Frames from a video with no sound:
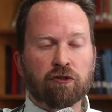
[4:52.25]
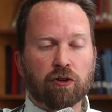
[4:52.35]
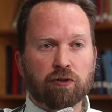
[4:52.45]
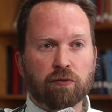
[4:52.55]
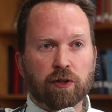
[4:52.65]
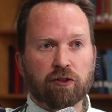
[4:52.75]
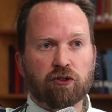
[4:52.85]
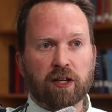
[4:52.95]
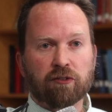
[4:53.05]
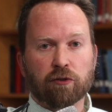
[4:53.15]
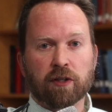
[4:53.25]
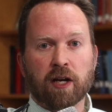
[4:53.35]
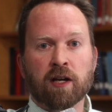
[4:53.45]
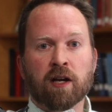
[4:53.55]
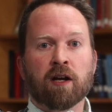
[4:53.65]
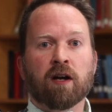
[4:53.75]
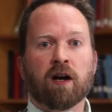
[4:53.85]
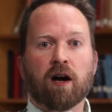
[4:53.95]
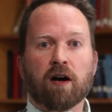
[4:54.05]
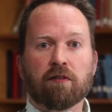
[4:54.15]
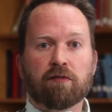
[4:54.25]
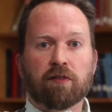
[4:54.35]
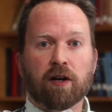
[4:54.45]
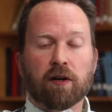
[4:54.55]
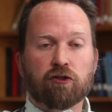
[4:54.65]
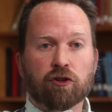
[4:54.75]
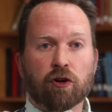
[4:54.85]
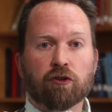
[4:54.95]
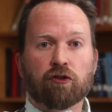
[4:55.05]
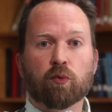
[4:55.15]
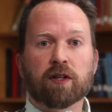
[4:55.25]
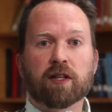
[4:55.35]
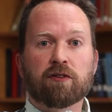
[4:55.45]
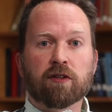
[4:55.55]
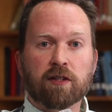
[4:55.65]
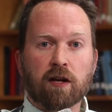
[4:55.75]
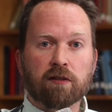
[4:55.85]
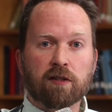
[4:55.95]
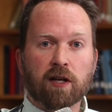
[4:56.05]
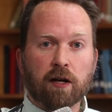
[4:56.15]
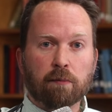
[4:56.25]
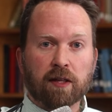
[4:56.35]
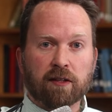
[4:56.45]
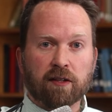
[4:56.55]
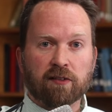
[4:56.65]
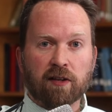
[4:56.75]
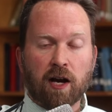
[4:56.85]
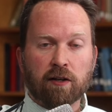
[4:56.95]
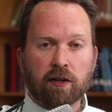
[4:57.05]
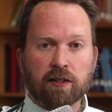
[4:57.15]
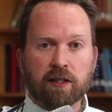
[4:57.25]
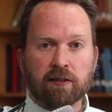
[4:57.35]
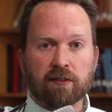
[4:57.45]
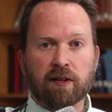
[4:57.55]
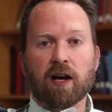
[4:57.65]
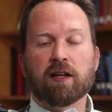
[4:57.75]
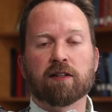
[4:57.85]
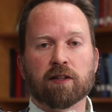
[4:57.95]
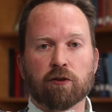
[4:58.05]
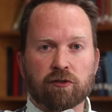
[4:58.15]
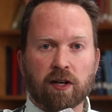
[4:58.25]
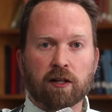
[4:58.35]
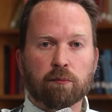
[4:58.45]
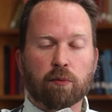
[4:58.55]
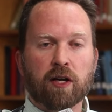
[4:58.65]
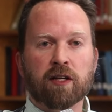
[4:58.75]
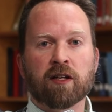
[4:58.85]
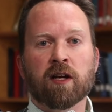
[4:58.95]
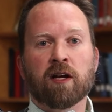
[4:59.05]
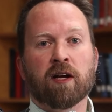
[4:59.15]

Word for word: I showed you footage yesterday of a church where they took down the United Methodist sign on the inside and they're celebrating.